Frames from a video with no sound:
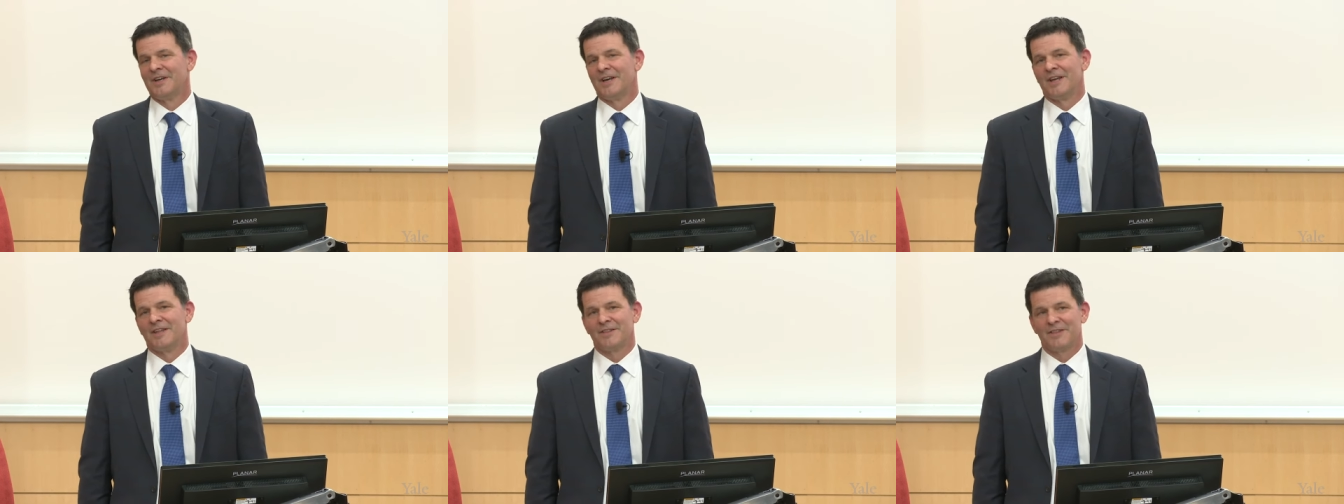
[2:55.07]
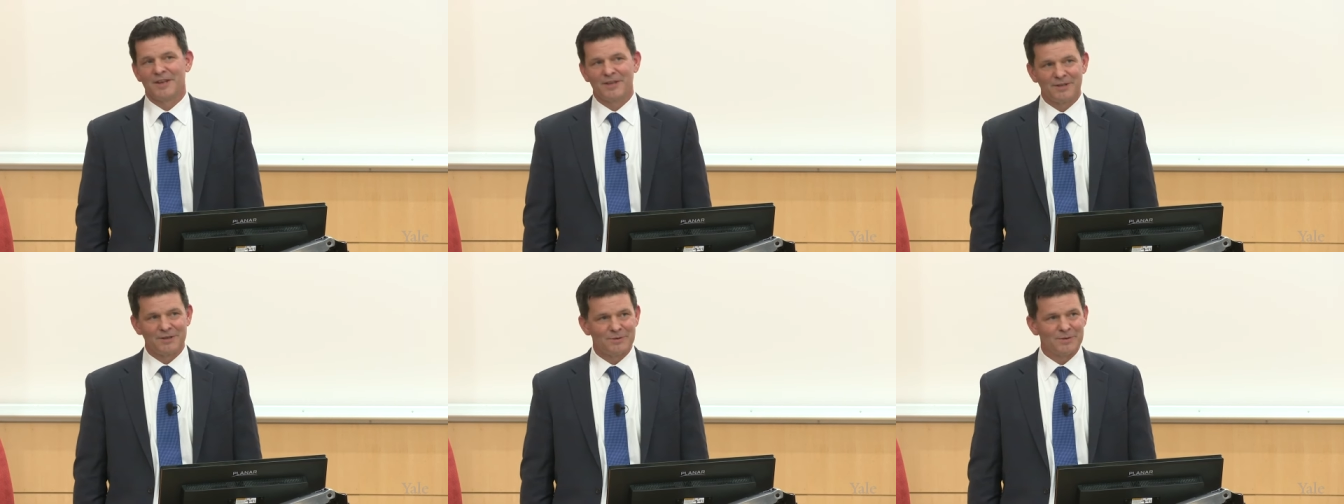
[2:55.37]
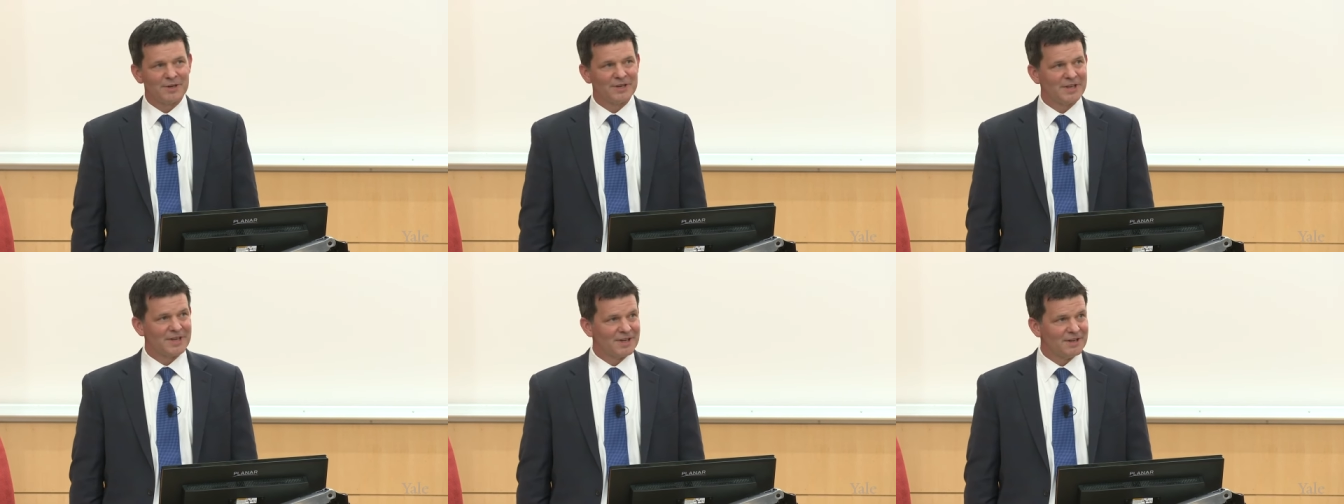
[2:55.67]
And thank
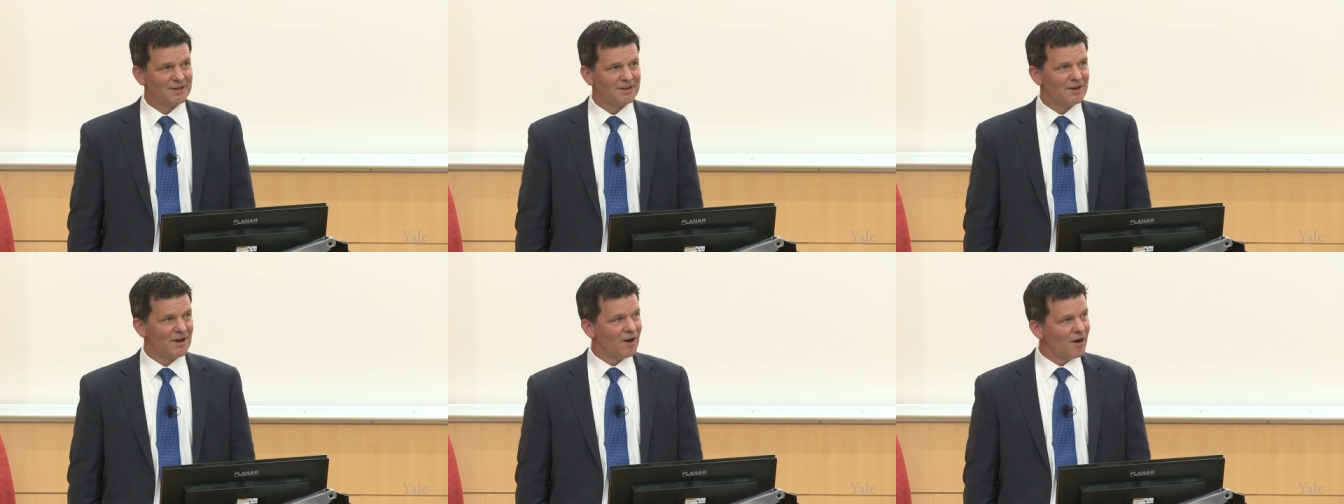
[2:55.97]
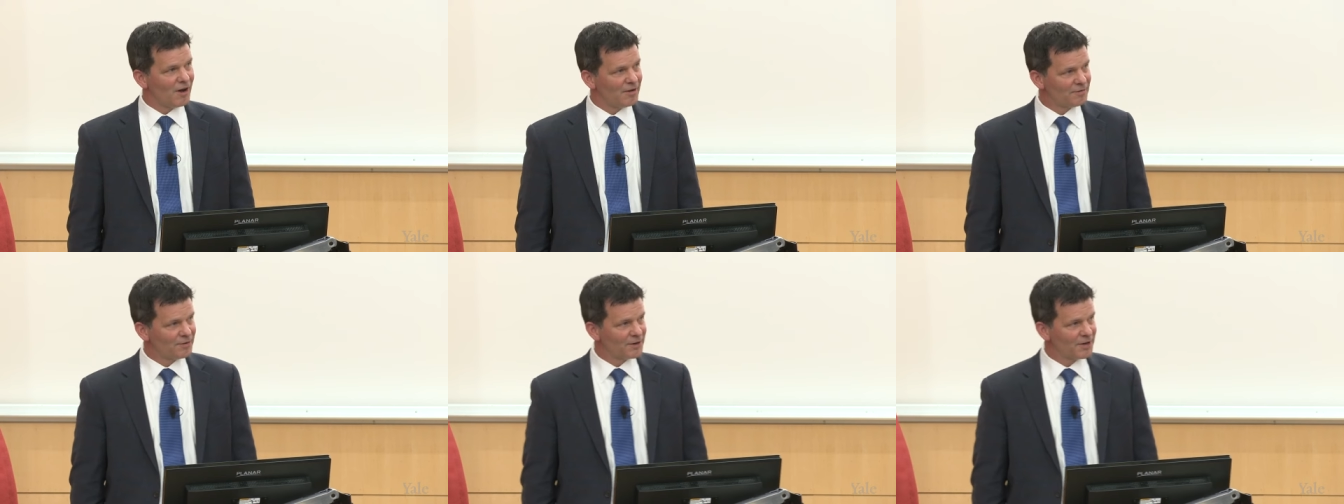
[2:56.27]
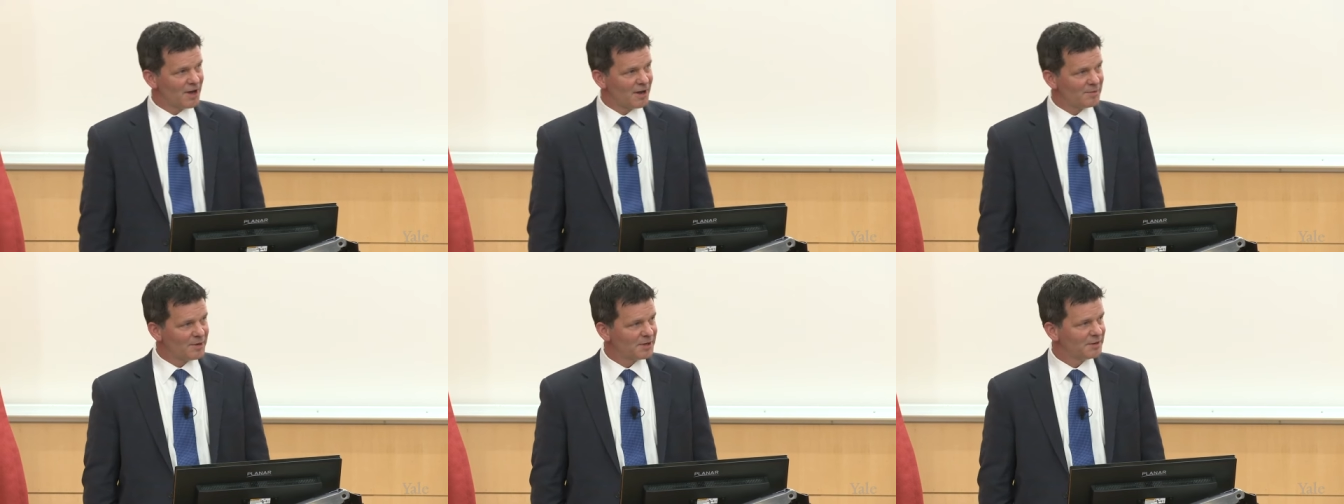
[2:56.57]
you again all for
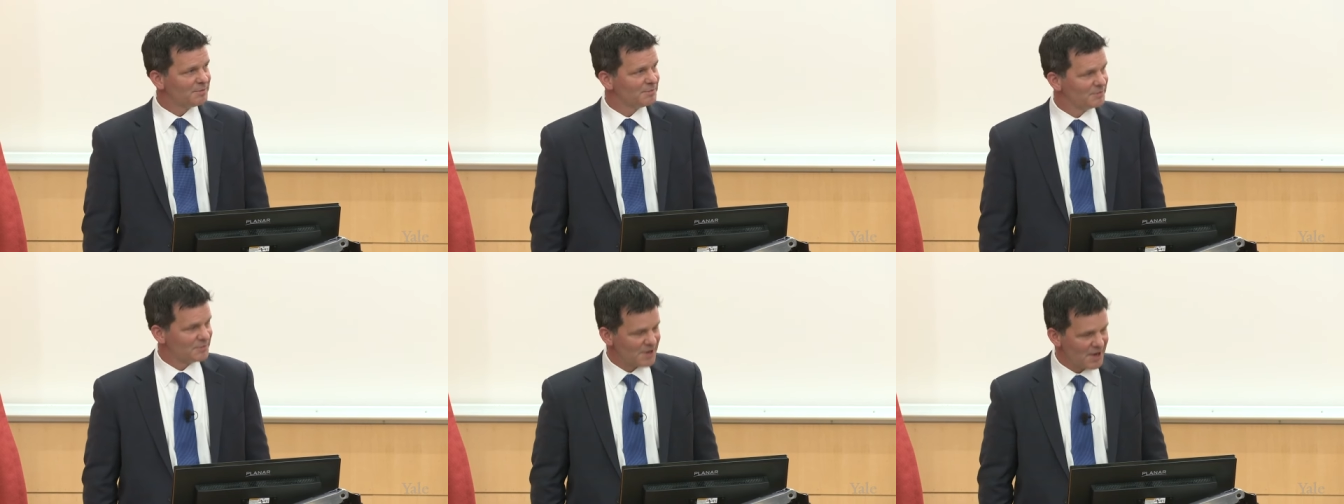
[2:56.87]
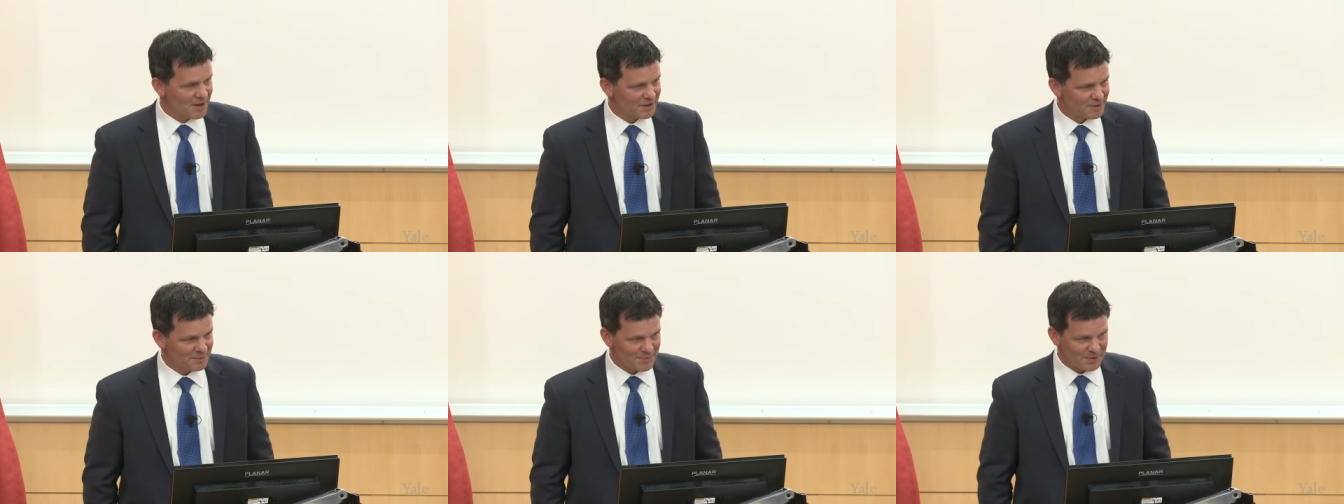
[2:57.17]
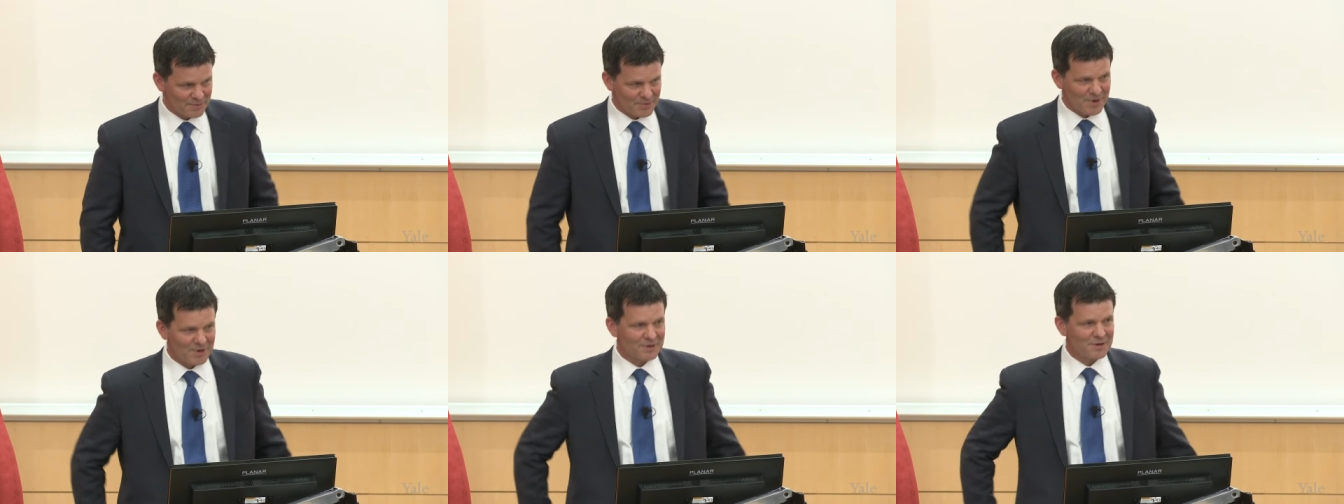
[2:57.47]
coming. Now let
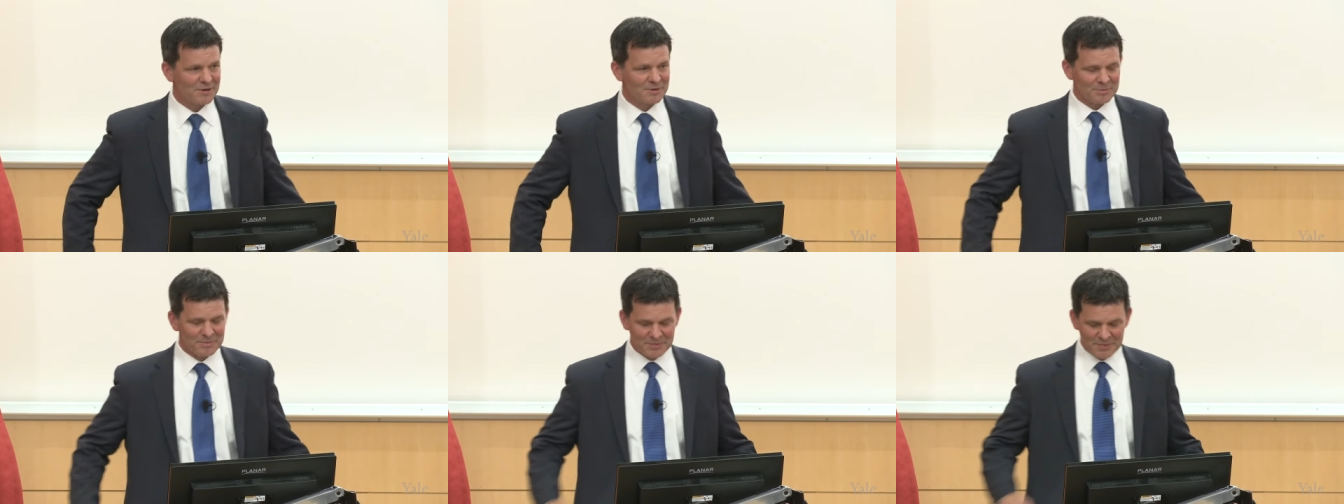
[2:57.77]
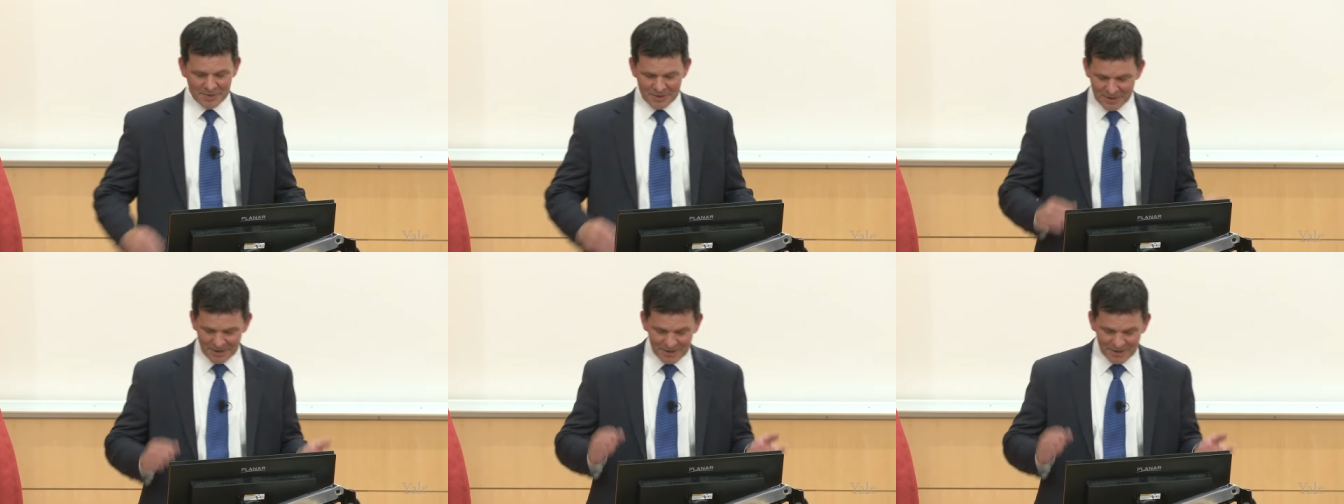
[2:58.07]
me welcome